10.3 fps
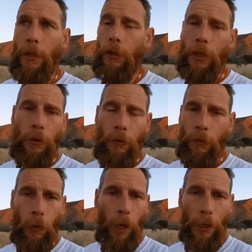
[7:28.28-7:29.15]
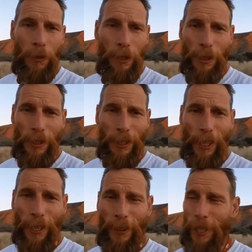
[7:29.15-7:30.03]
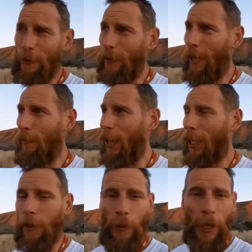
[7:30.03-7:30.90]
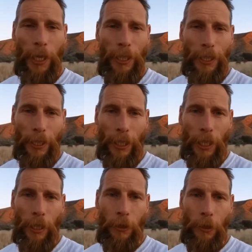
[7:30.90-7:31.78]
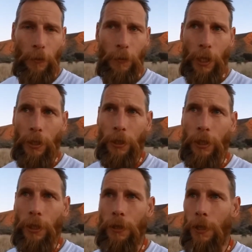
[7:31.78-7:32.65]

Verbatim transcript: And the little 400s, you know, they're, they're banging away and they're, they're getting the job done, you know.